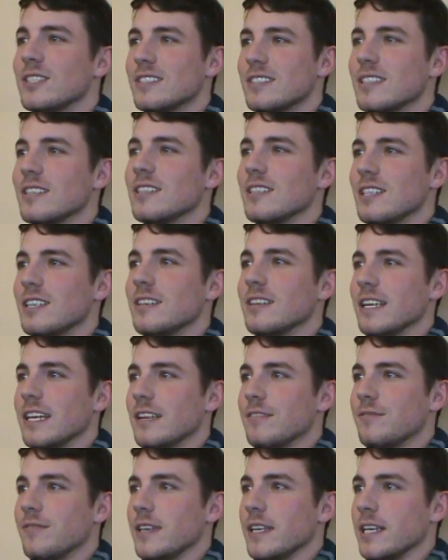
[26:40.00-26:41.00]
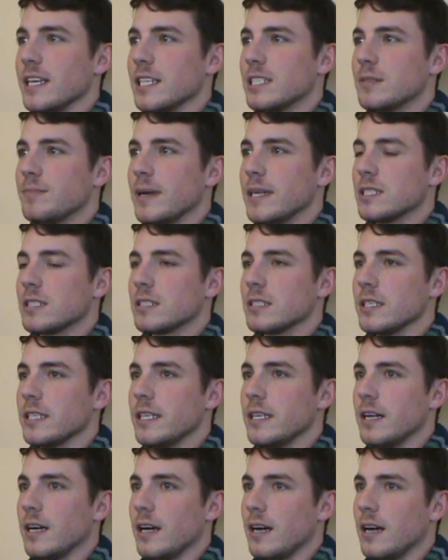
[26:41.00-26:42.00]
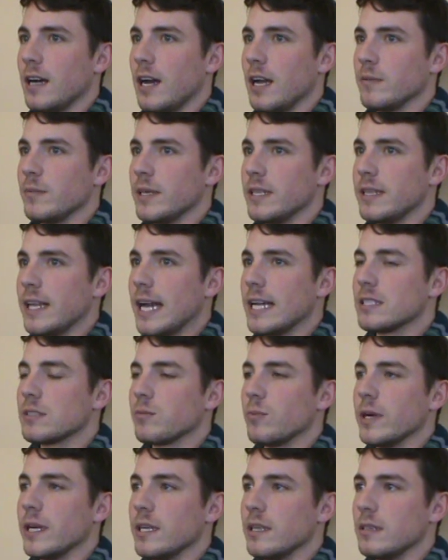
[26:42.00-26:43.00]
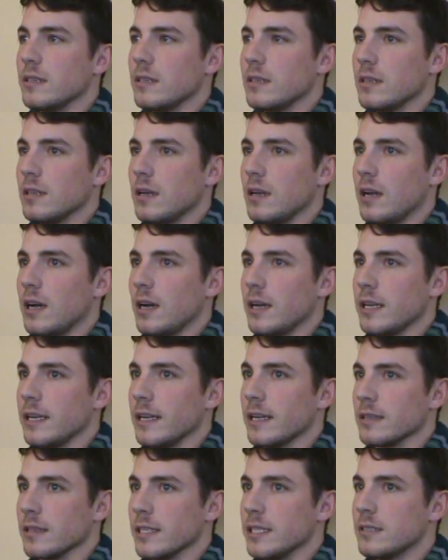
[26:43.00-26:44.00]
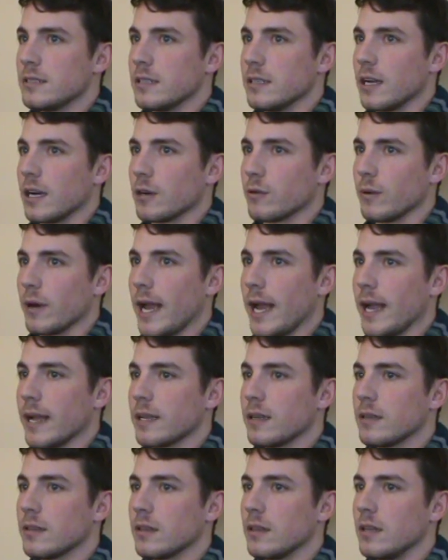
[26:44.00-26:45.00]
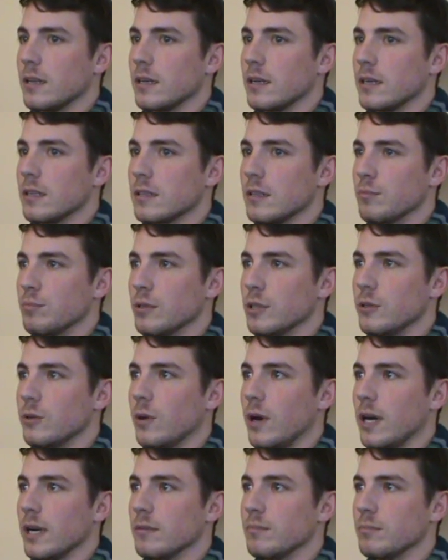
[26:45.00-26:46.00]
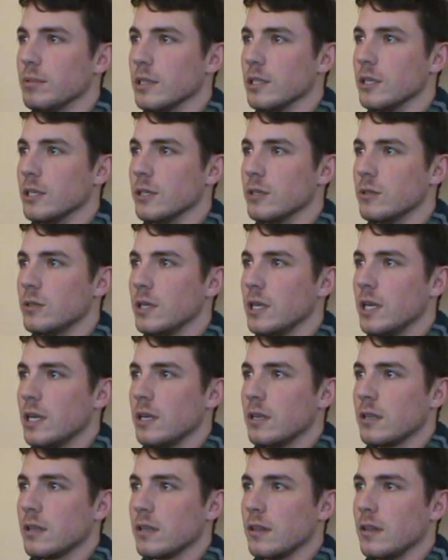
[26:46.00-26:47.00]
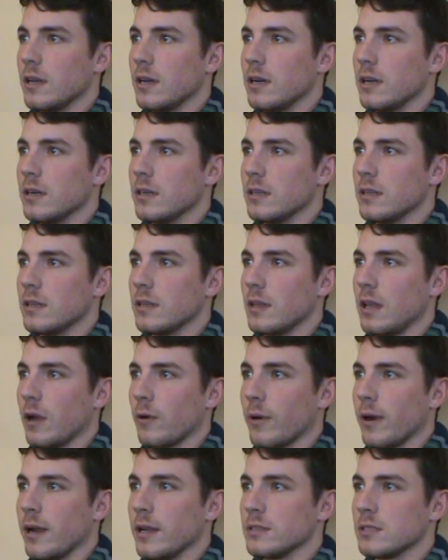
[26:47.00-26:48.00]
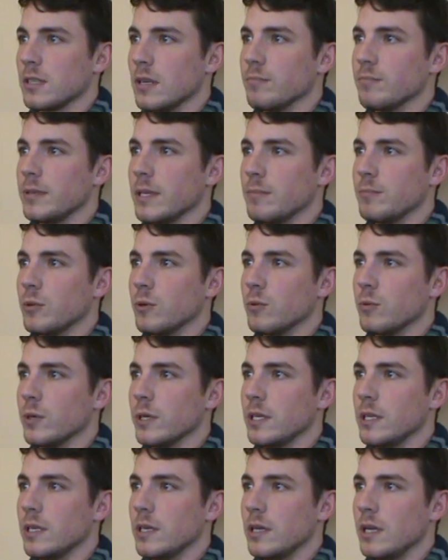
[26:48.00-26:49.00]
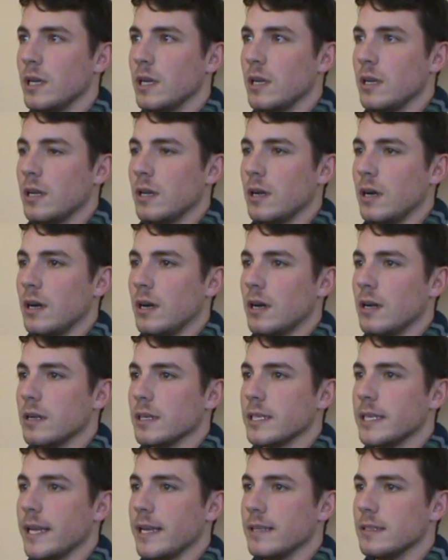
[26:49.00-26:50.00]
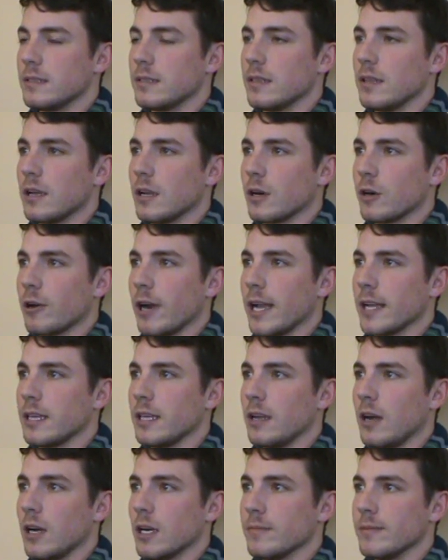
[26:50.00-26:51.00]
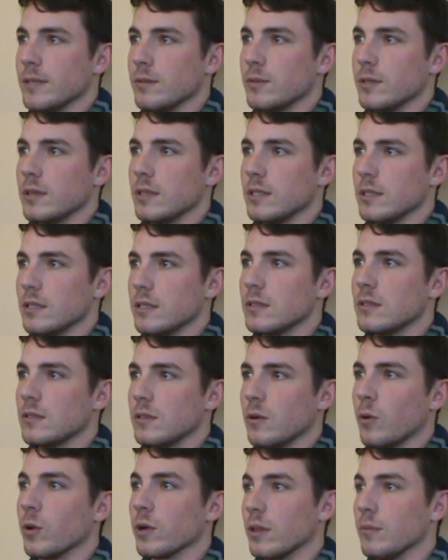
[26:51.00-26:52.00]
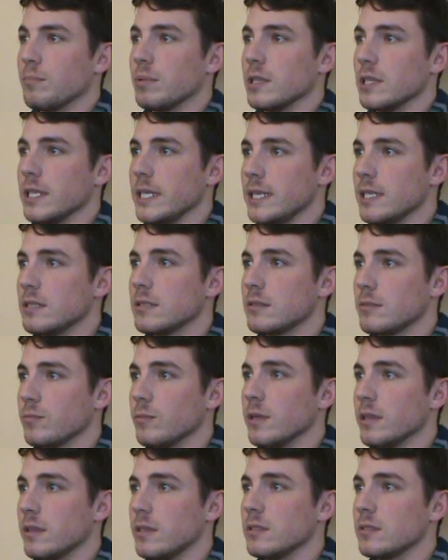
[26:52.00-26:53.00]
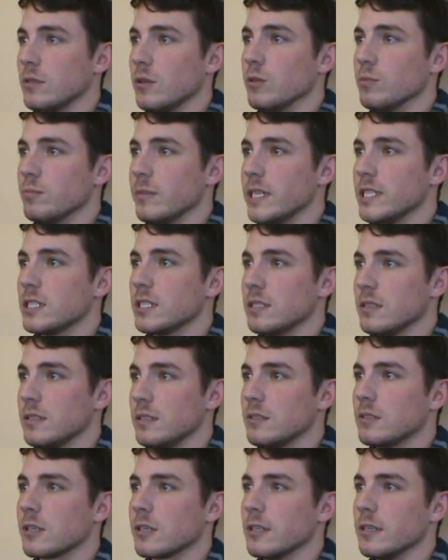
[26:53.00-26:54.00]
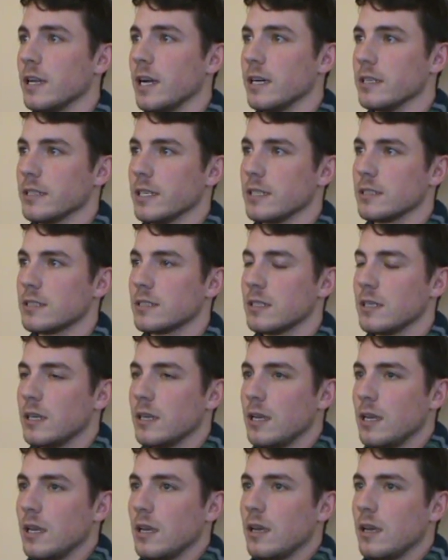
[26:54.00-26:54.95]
It was still a little iffy, especially, uh, I mean, that's when, uh, at least in Iraq, the, the blue on blue, the uh, some people would uh, get into the Iraqi army with the, or the police with the sole mission to turn on right, us. Right.